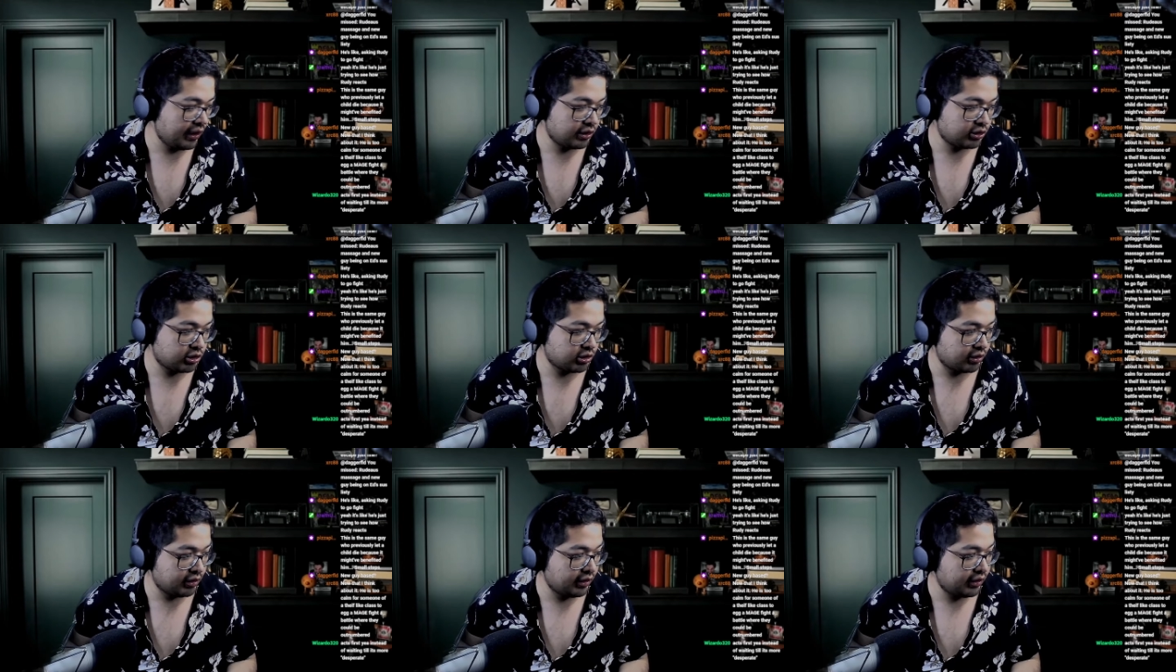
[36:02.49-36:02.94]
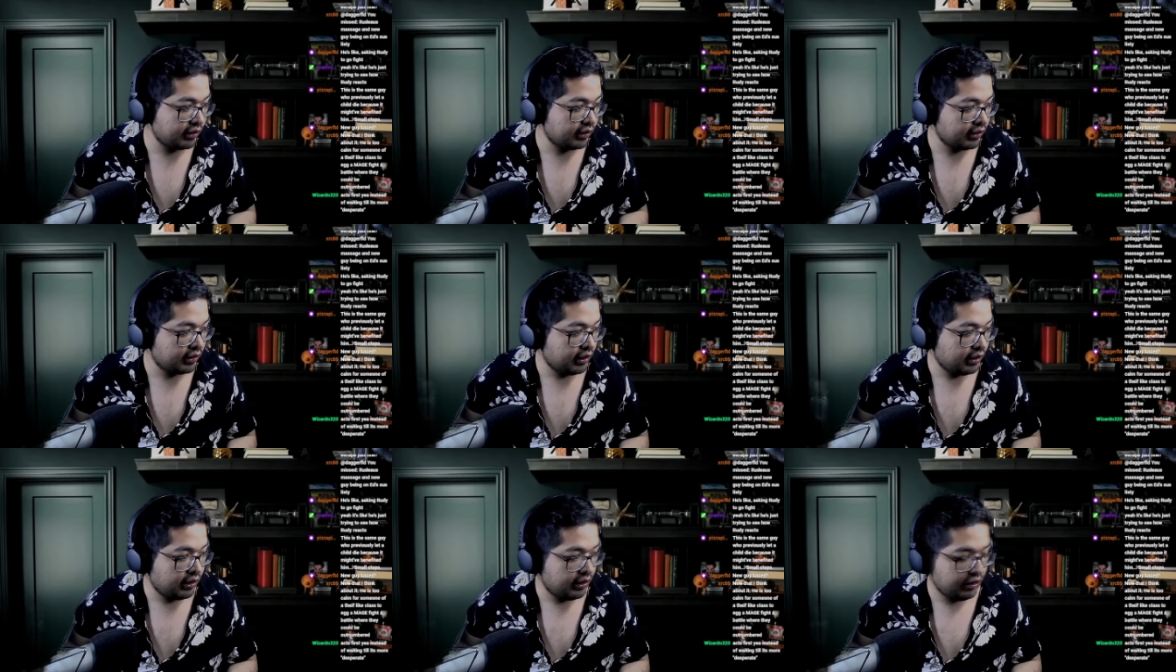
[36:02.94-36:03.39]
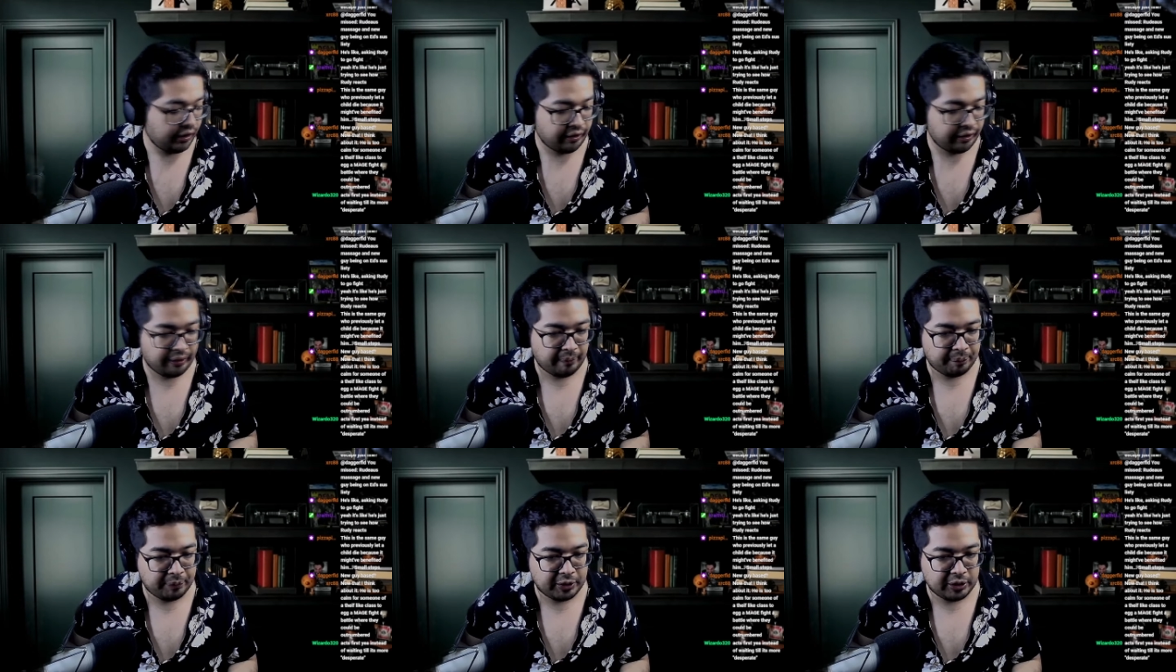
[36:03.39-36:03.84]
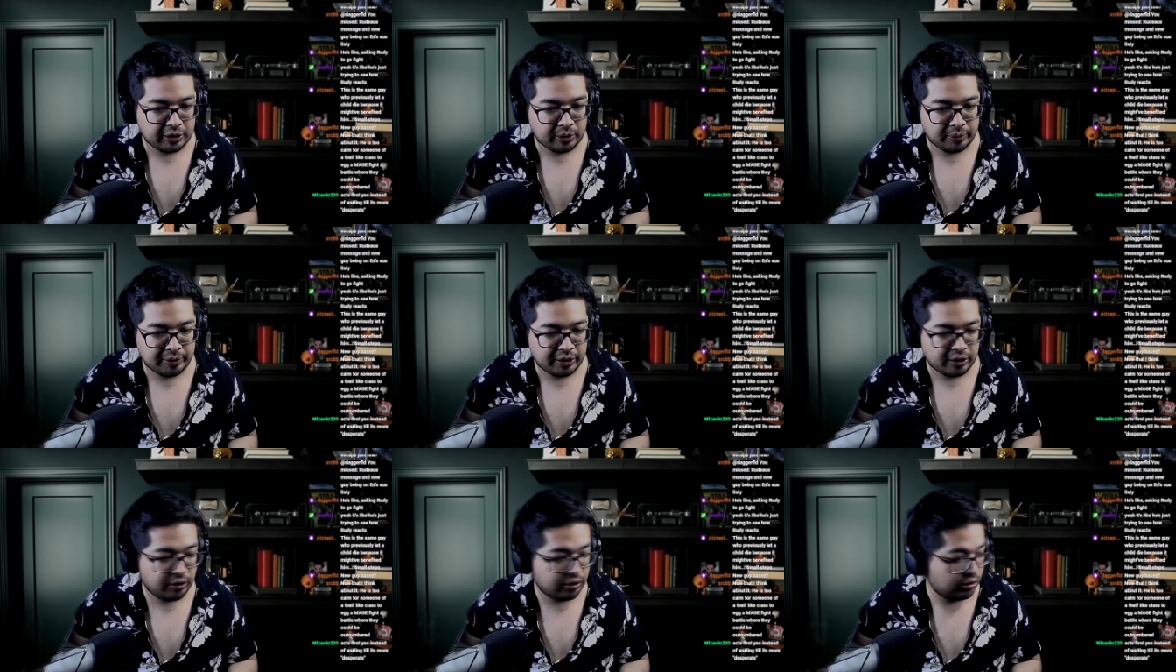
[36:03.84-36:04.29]
actually. You
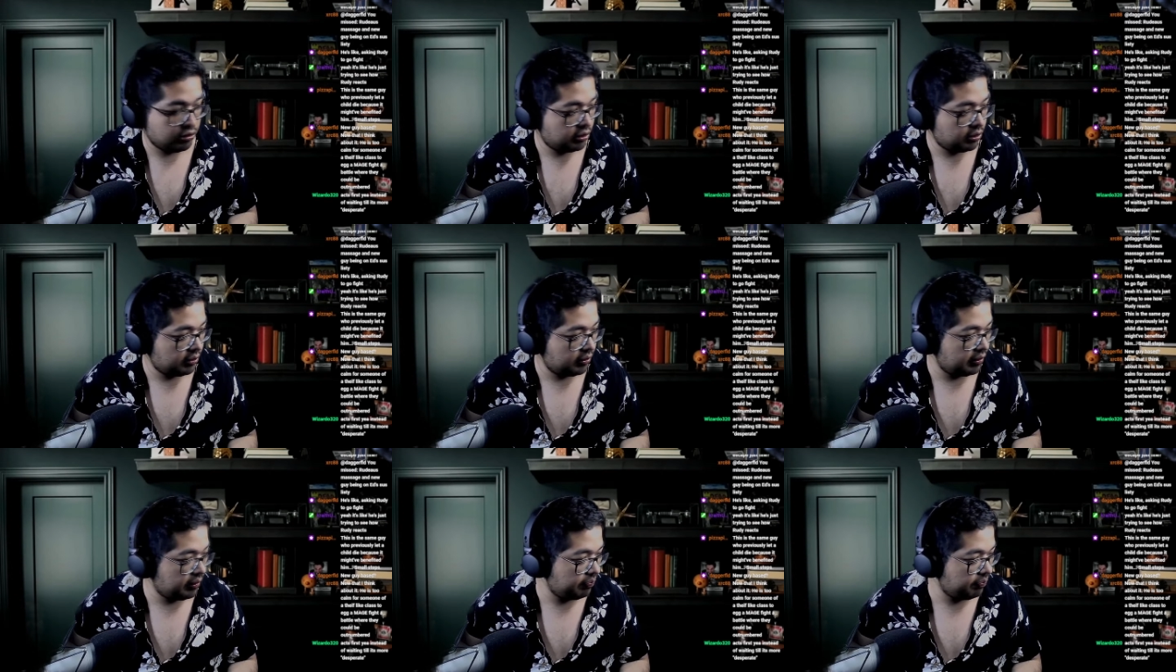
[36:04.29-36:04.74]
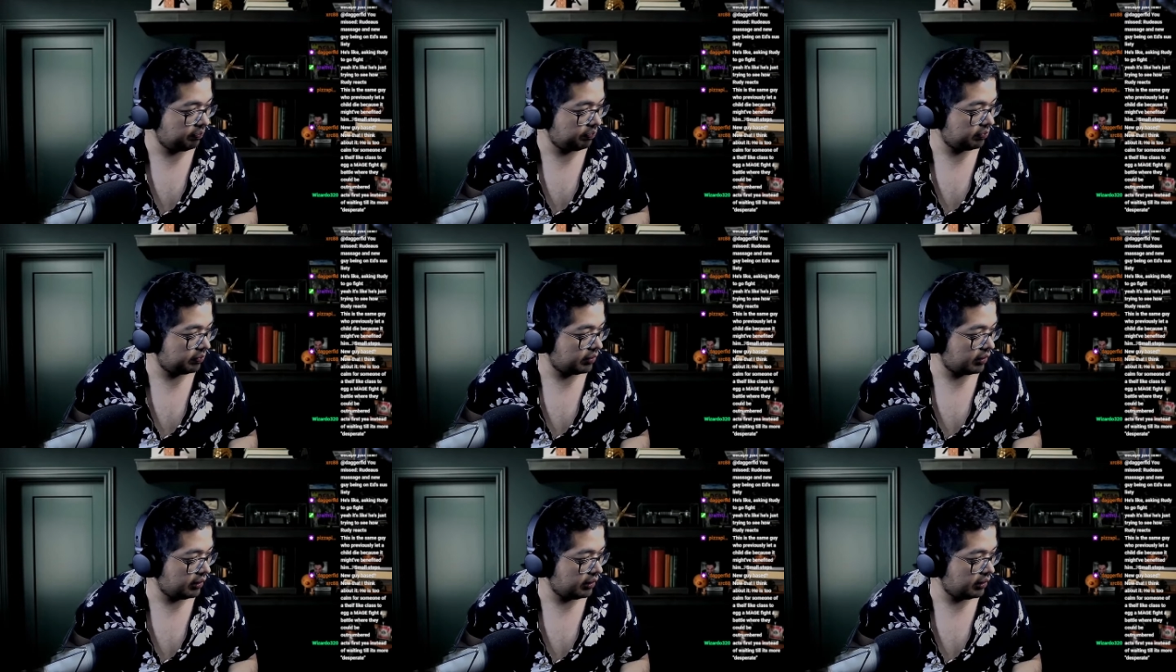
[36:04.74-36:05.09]
know, we all go through them.